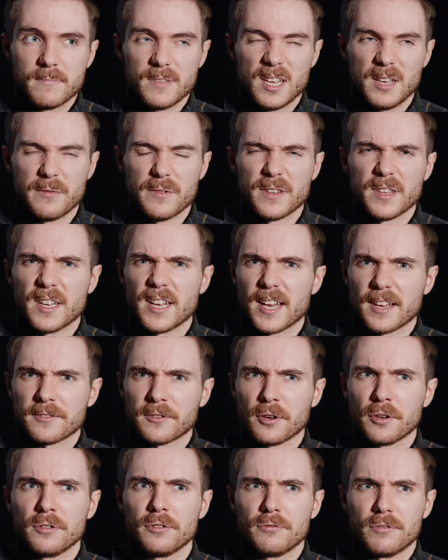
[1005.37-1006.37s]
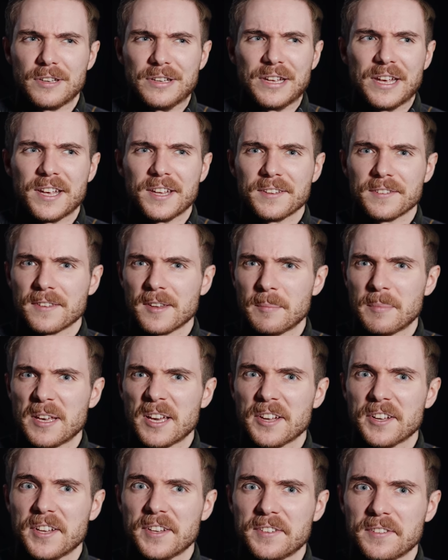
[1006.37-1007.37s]
even the next 100 years to be
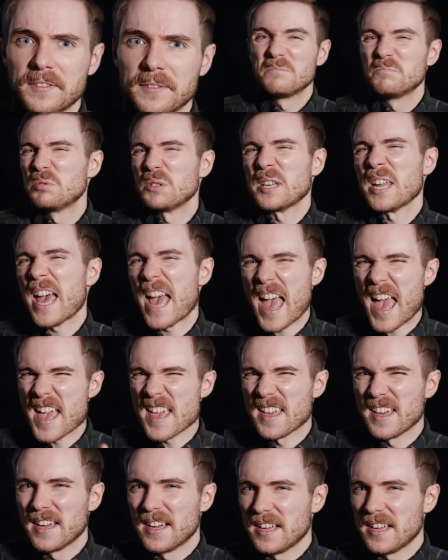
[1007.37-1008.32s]
honest, but hey,